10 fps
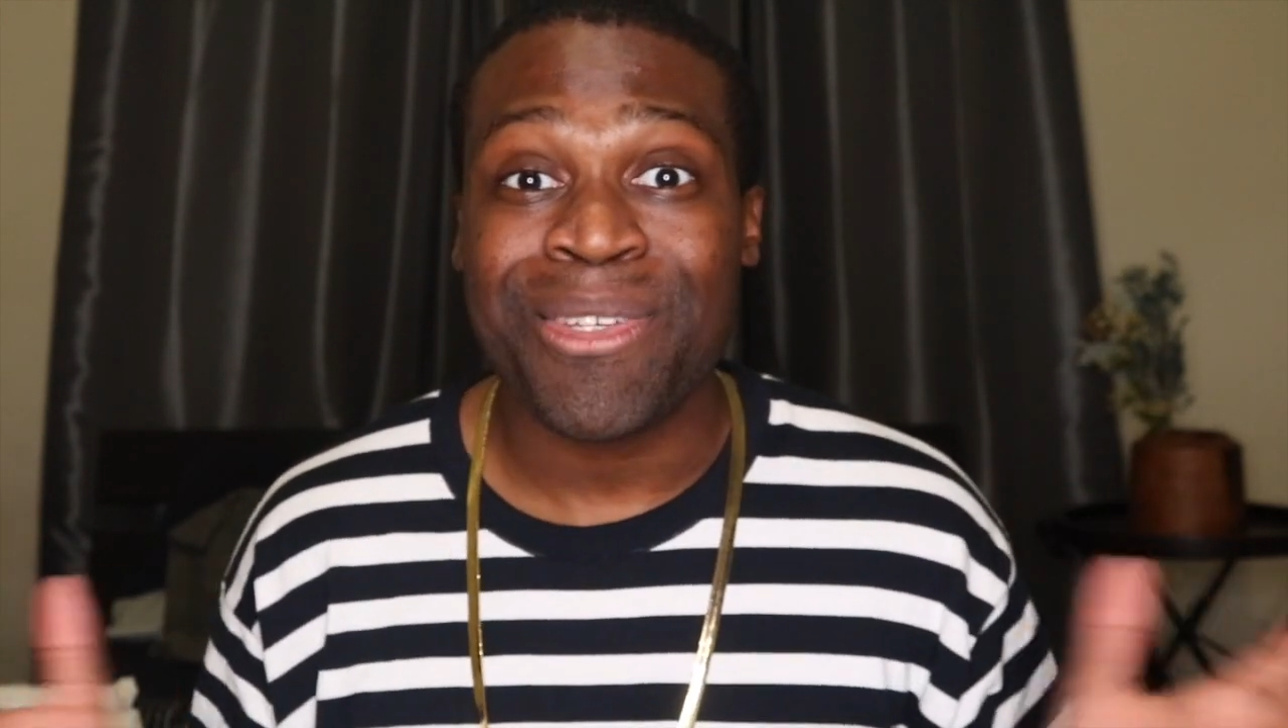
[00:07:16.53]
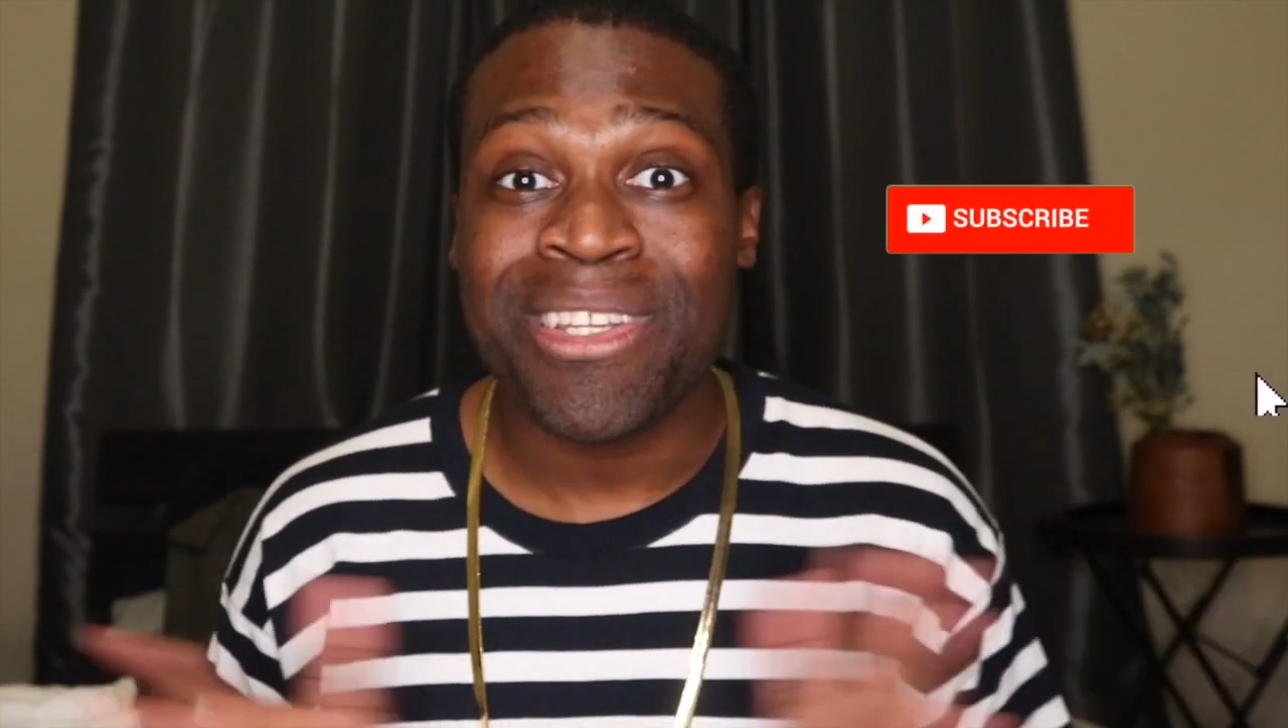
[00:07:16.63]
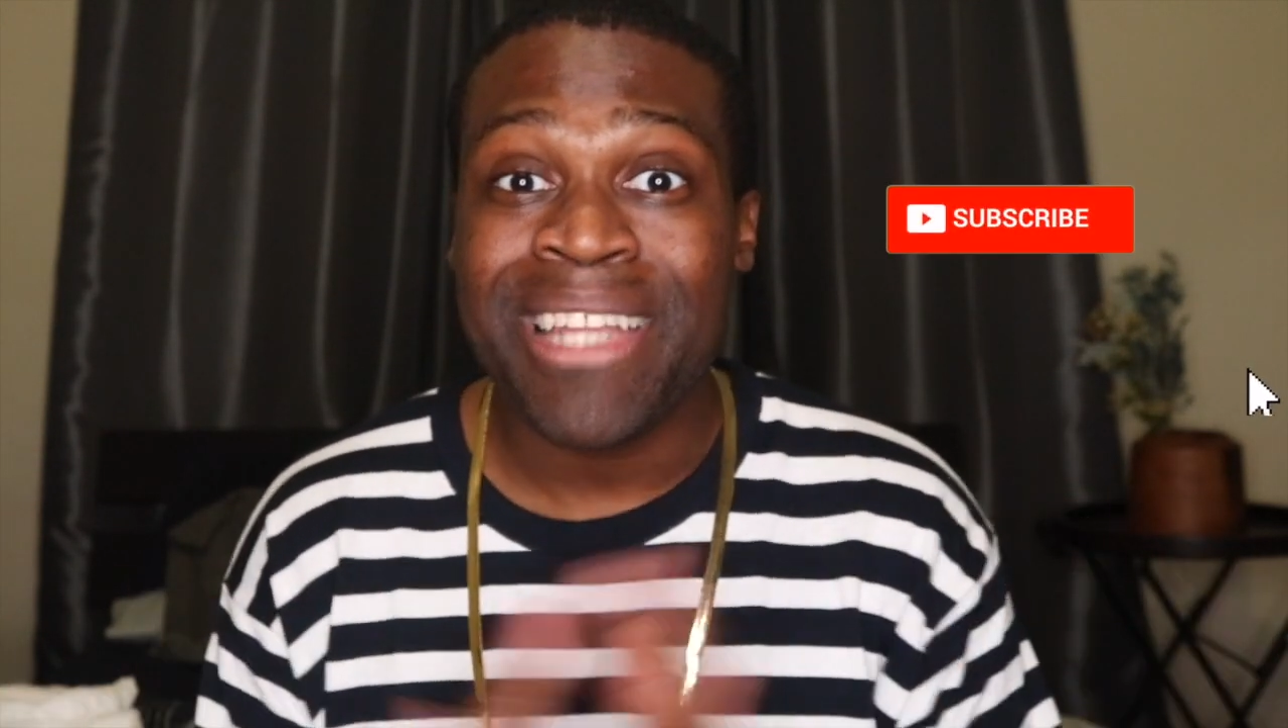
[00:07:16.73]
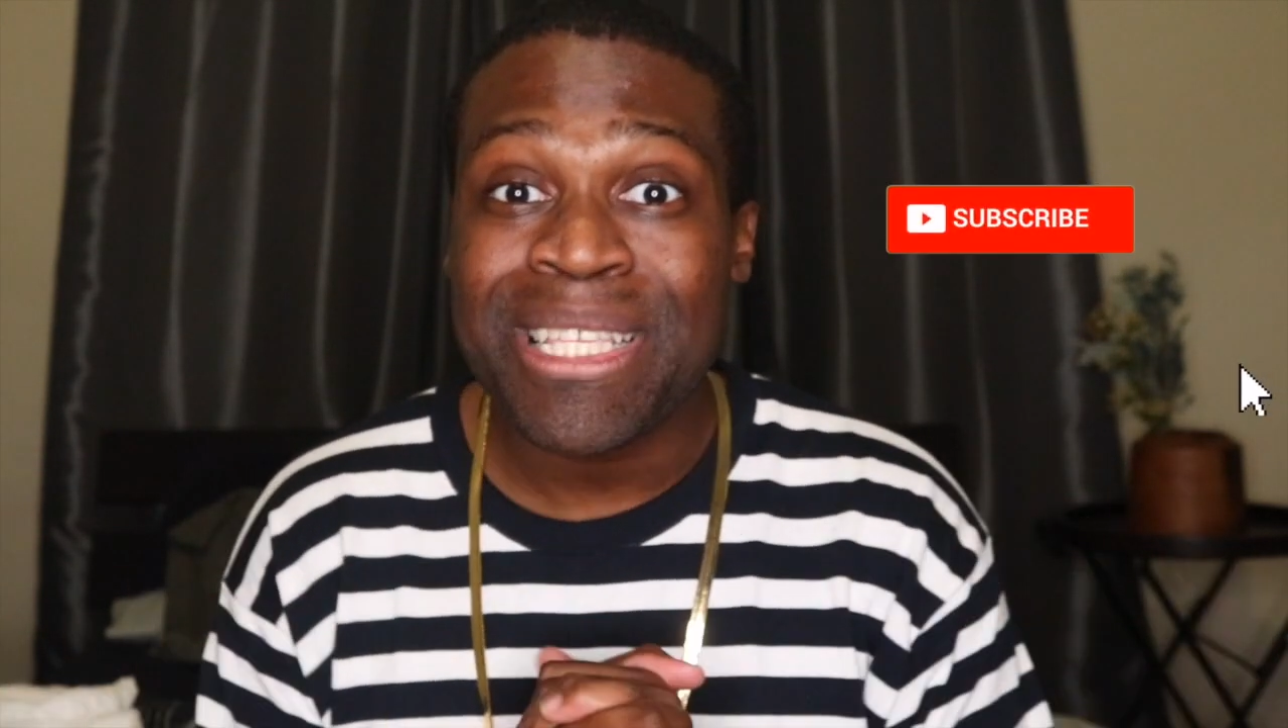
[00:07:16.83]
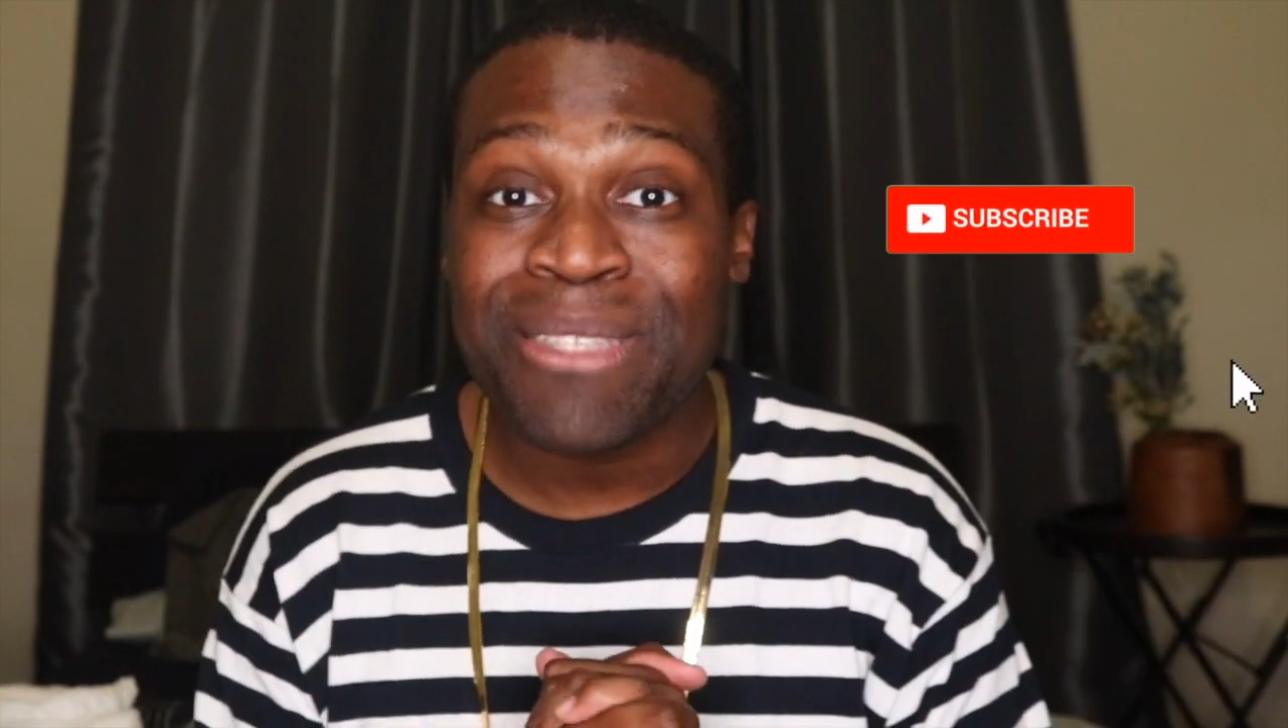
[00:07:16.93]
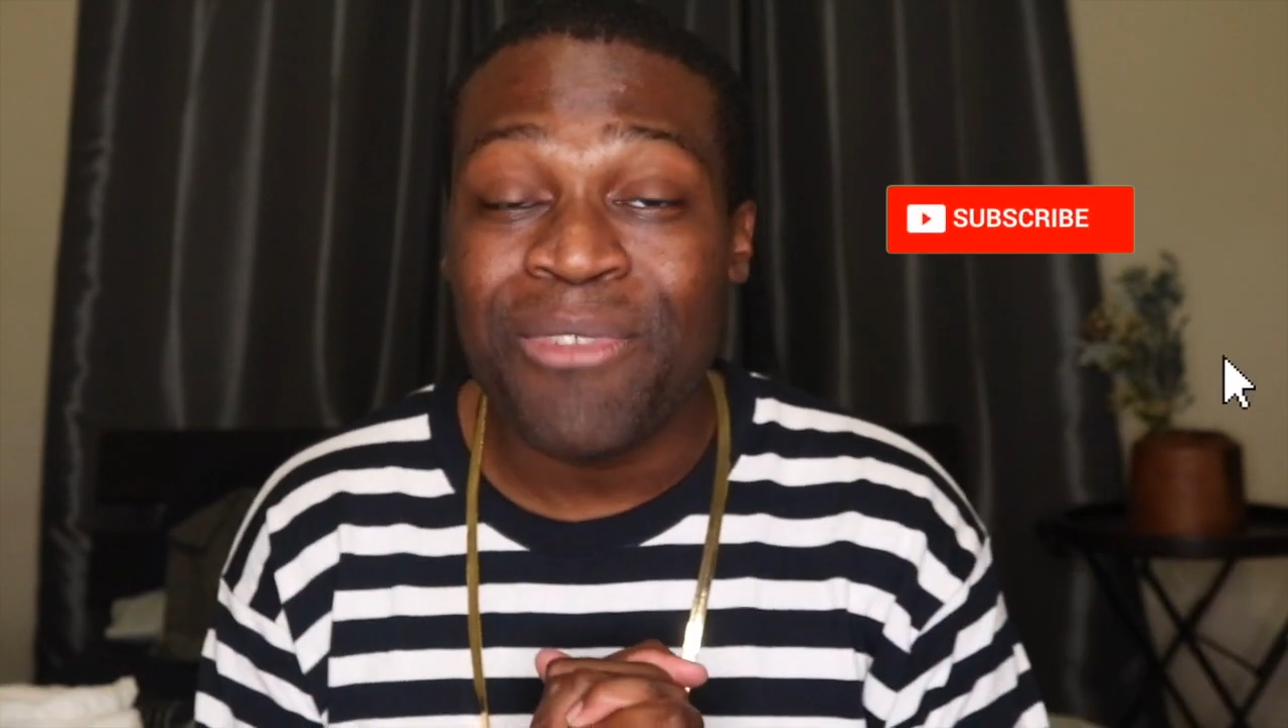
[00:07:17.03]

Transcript: in the next